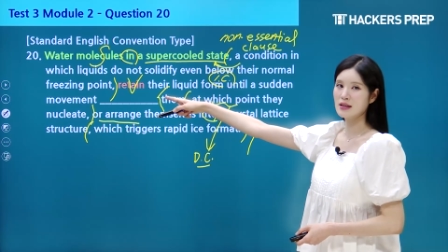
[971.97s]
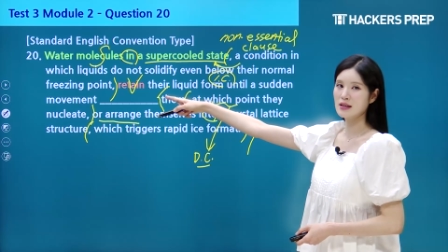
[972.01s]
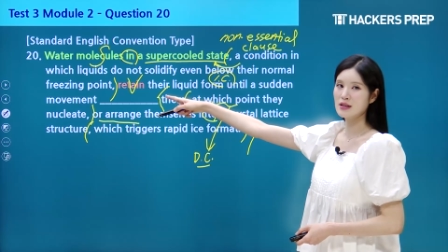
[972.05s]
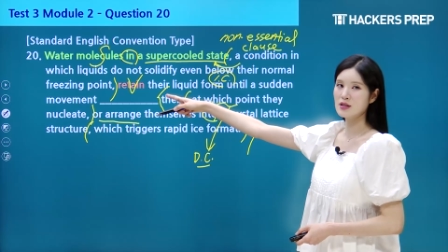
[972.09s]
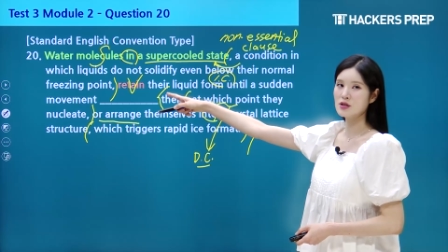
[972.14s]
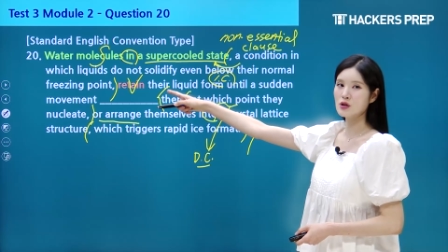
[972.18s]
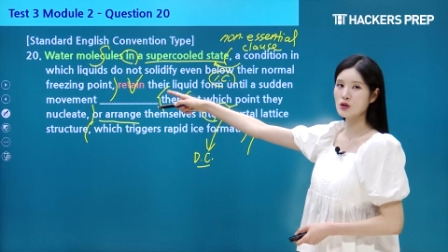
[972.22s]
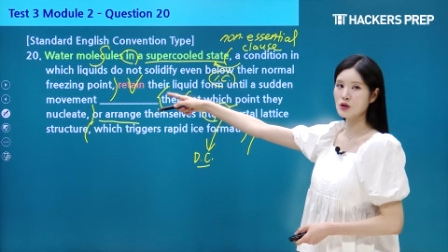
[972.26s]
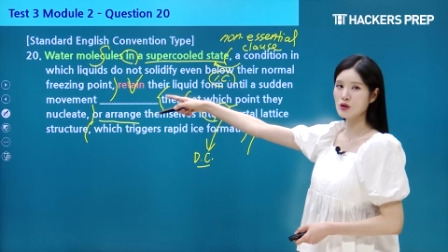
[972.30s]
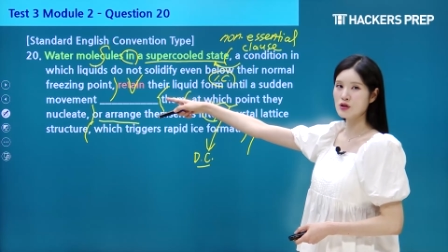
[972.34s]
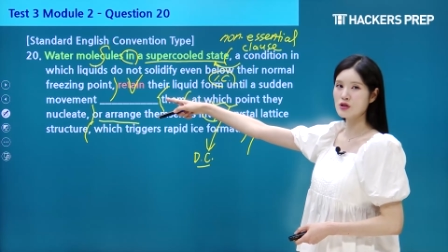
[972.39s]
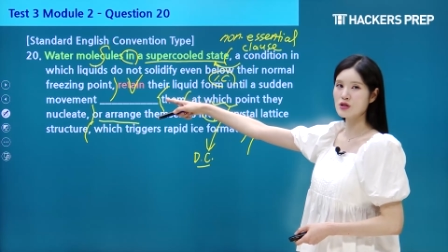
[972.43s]

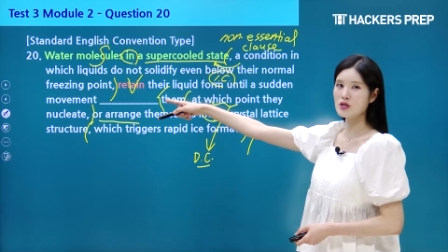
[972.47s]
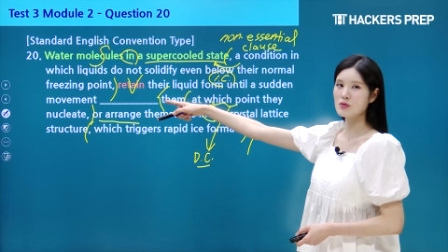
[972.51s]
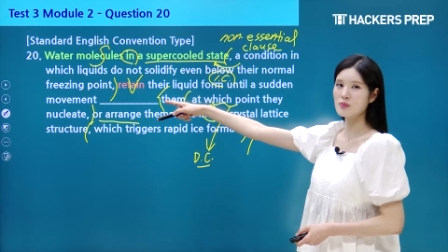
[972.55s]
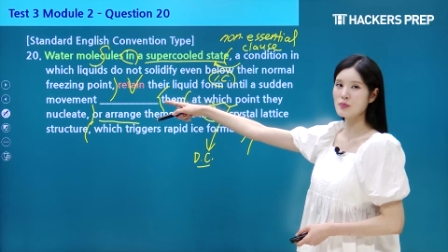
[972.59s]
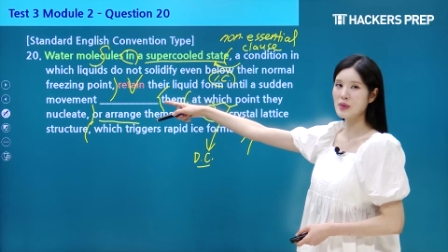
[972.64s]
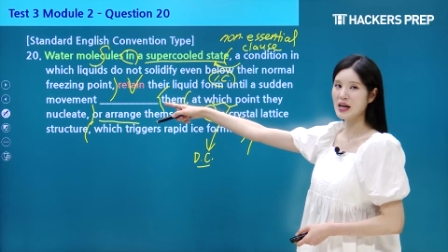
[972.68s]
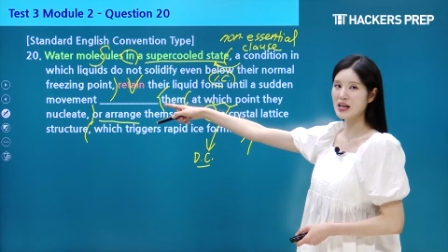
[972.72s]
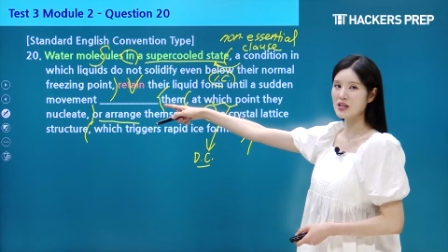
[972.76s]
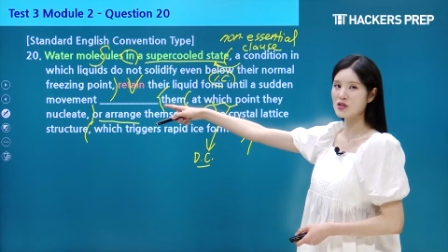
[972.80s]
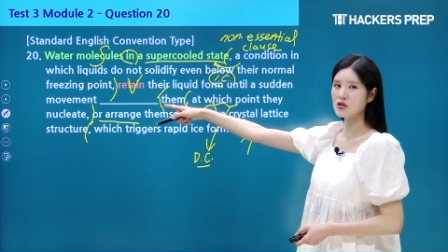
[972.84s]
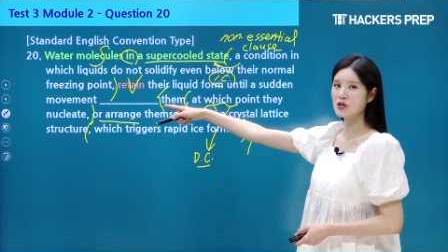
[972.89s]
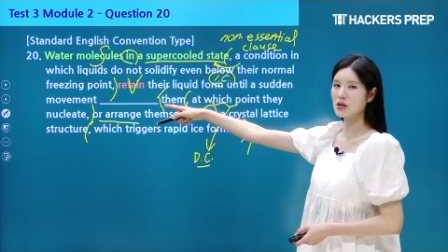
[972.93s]
So you just
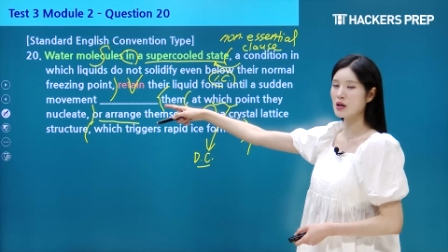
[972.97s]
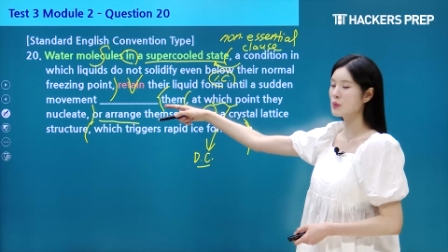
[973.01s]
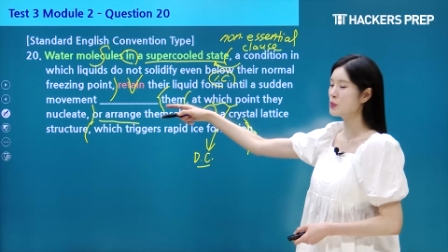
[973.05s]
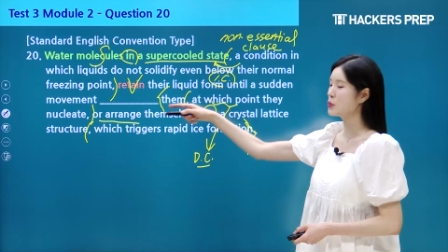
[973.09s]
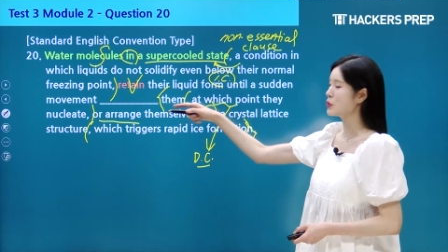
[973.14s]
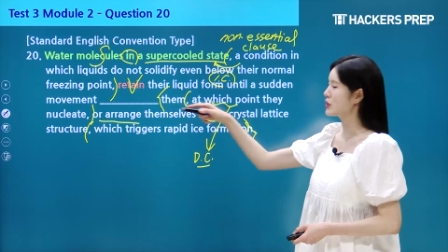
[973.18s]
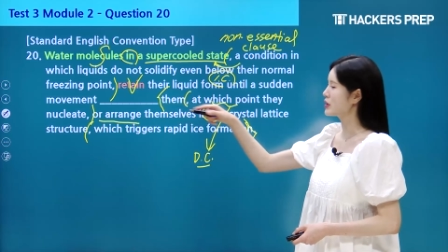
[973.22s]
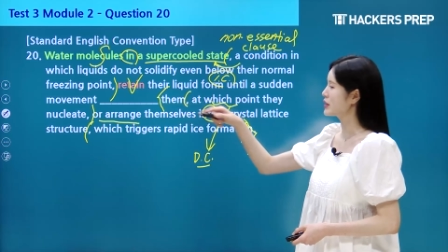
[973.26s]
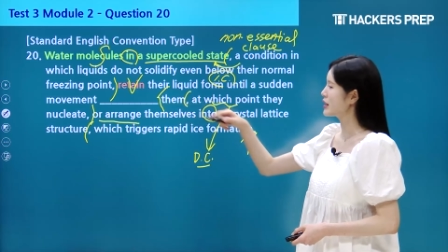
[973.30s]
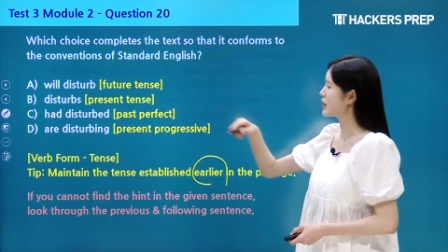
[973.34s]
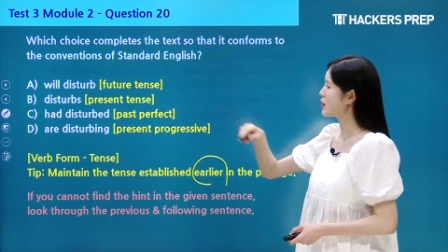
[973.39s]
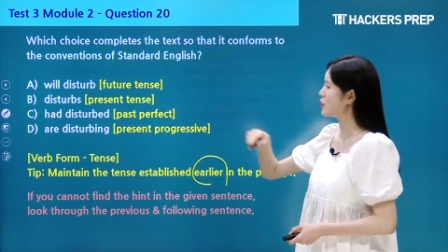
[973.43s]
matched up
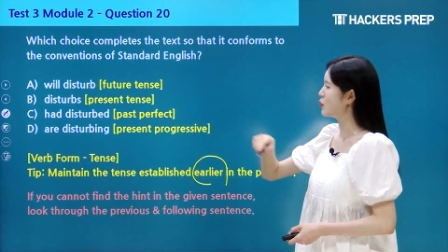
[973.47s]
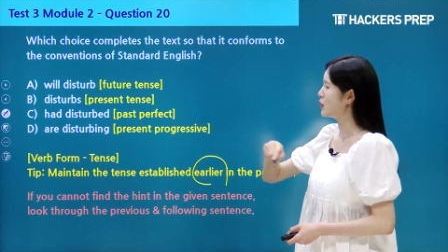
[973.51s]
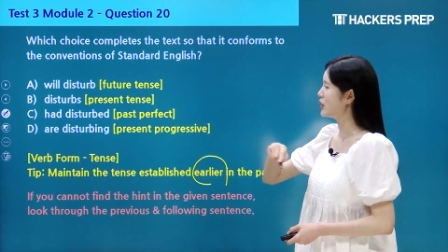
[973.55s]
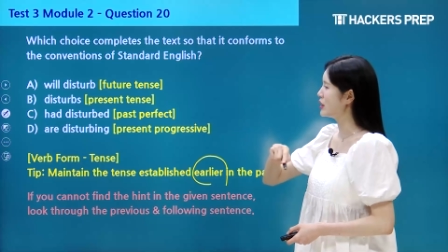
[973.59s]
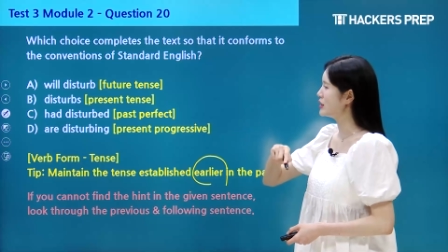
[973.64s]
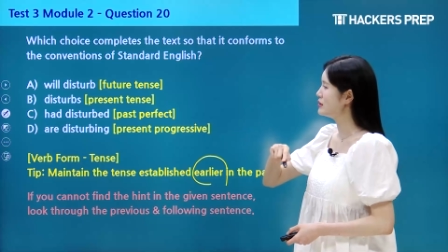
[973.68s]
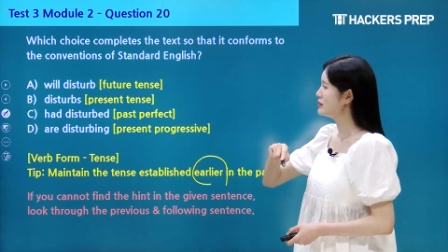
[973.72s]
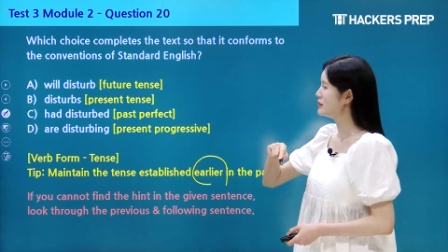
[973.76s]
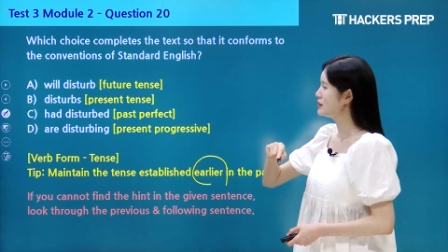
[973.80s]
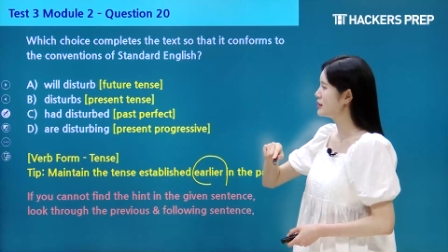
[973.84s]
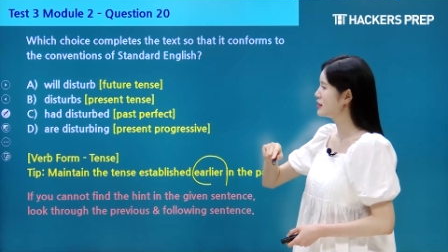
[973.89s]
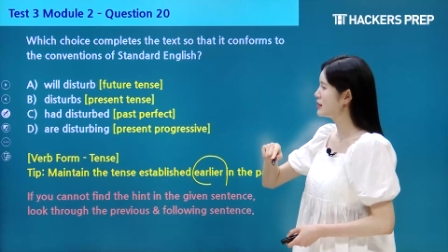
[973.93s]
with that
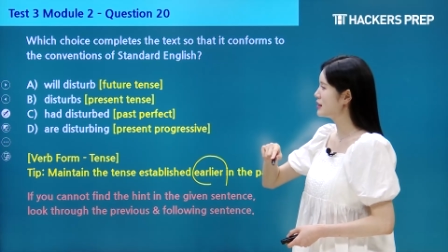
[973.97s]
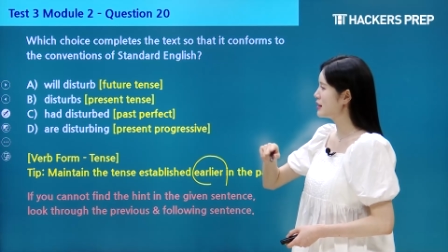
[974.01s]
one.